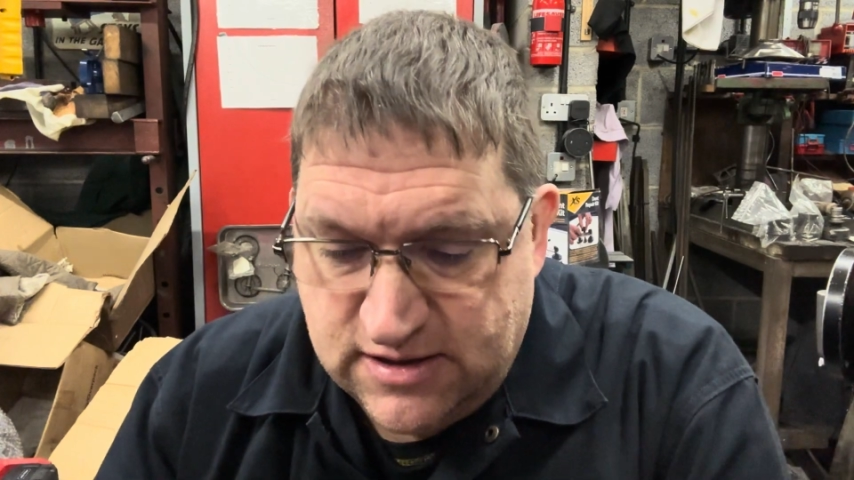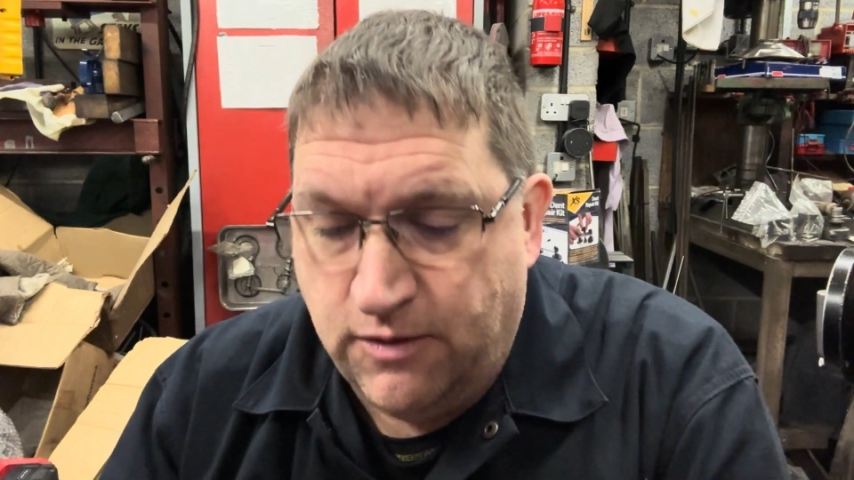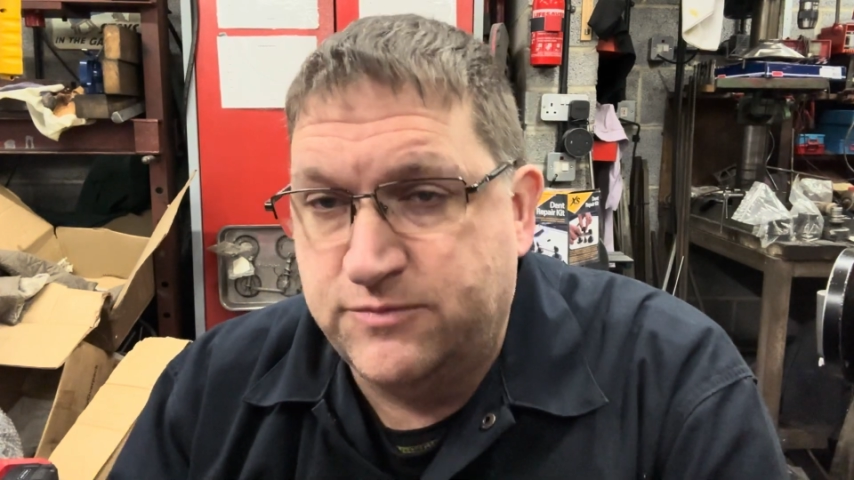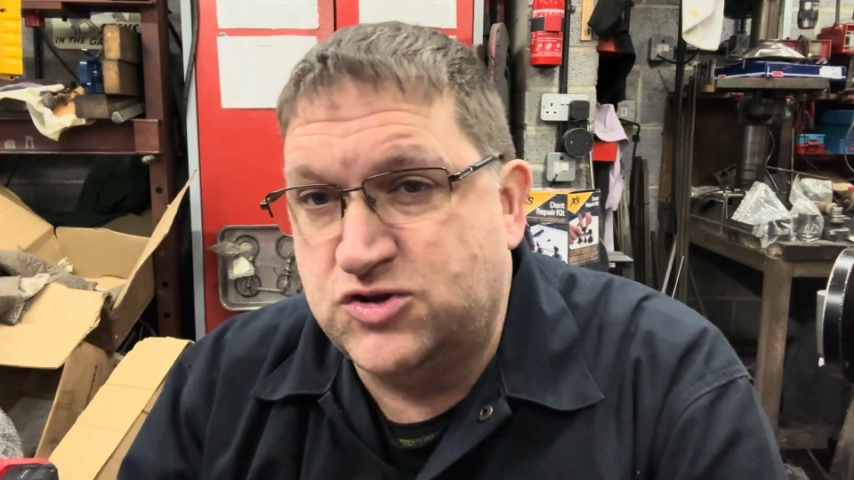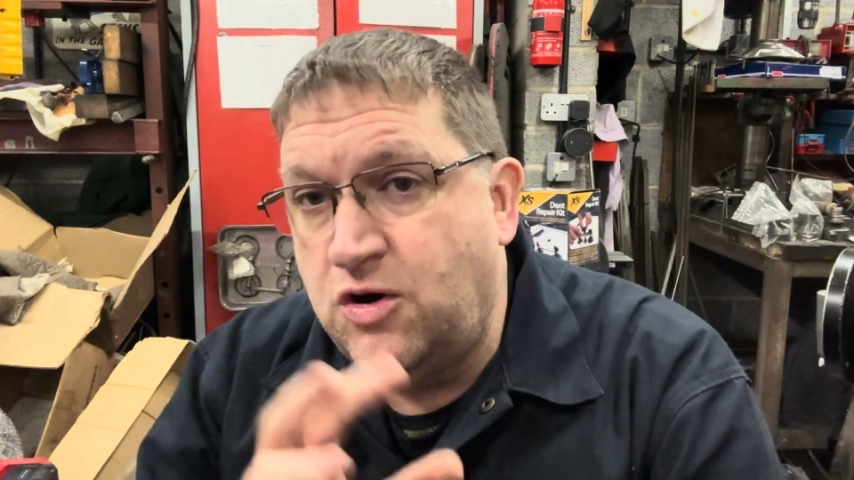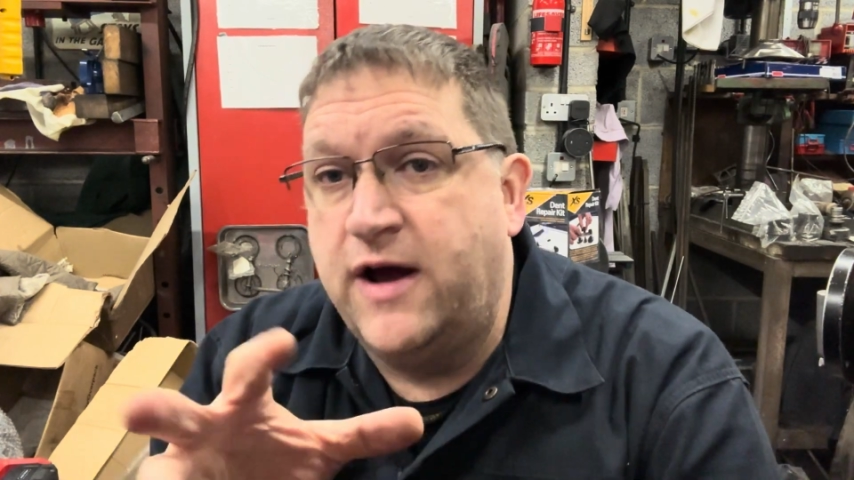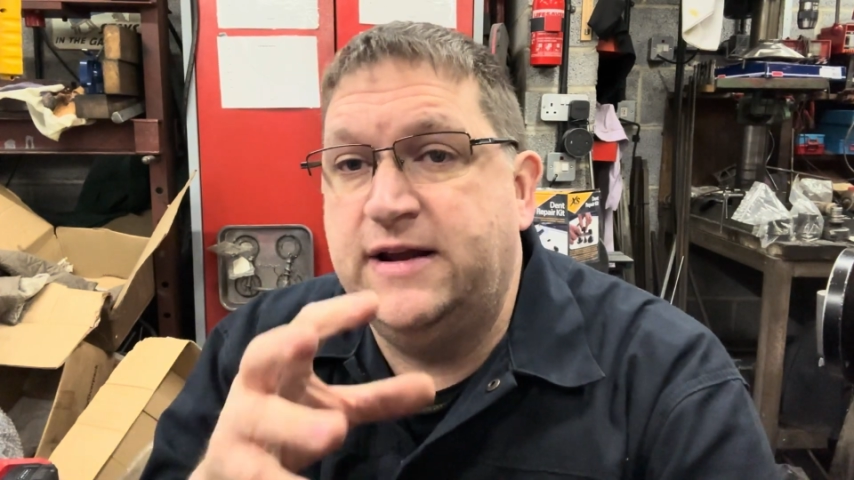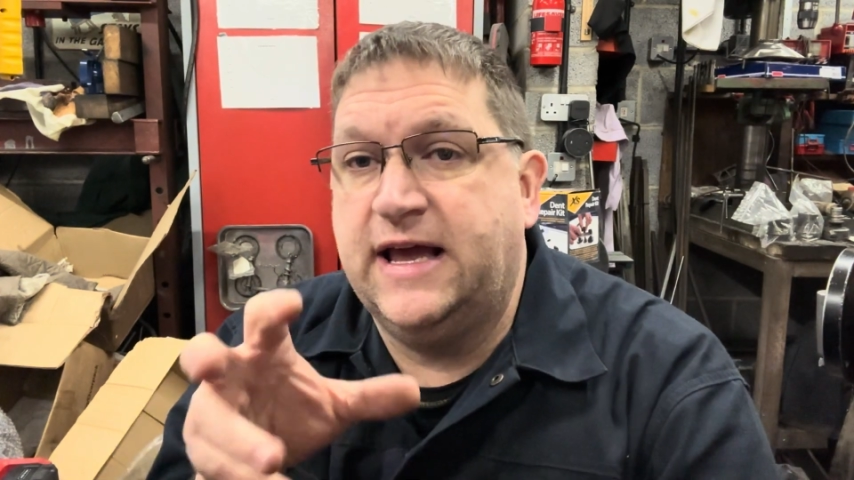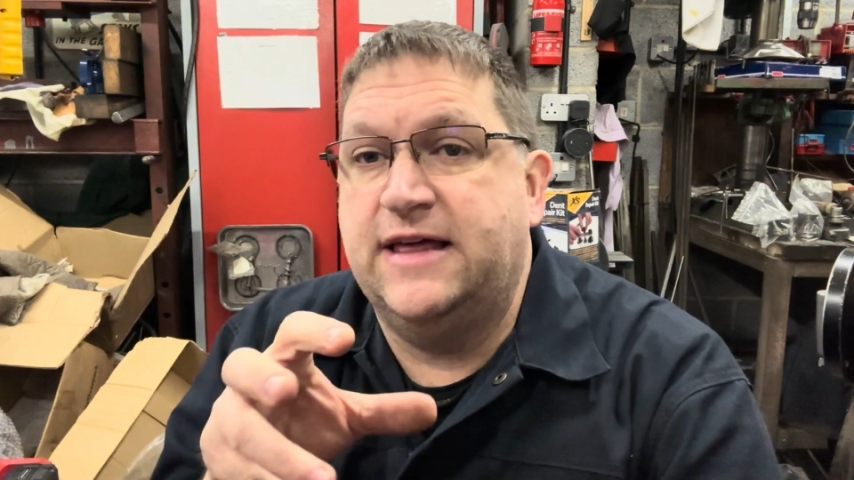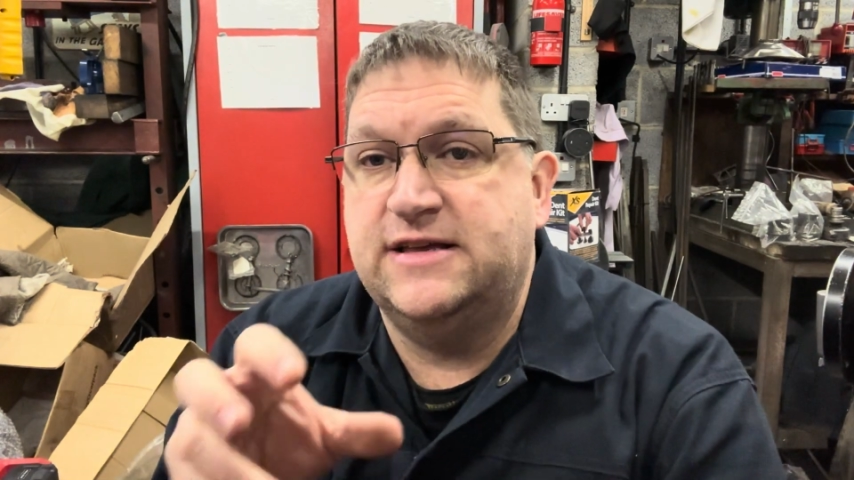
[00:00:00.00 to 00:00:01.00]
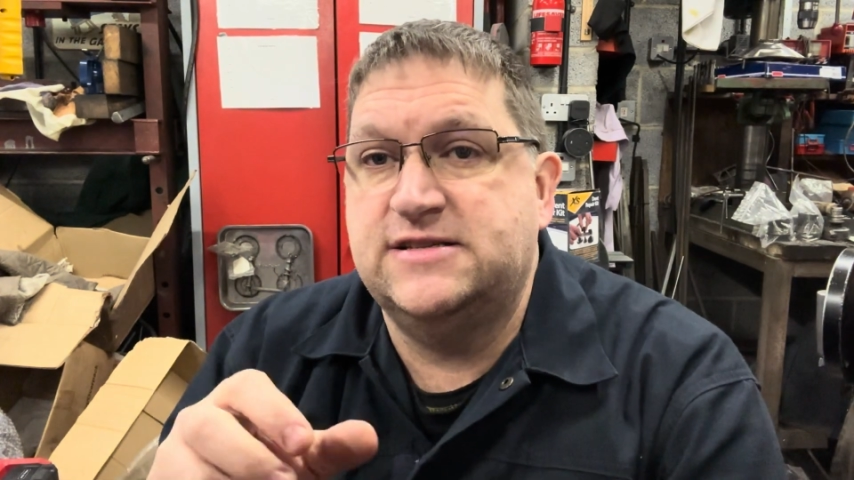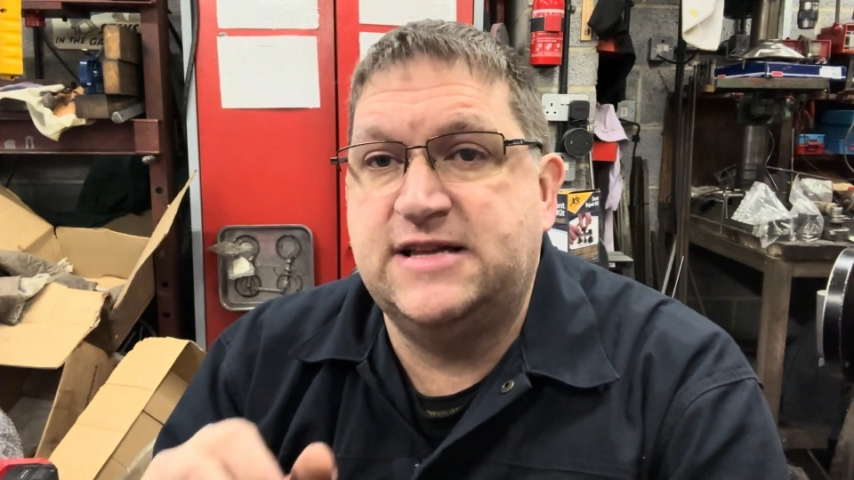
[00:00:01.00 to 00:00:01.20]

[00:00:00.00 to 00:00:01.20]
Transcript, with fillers: So I'm trying to get this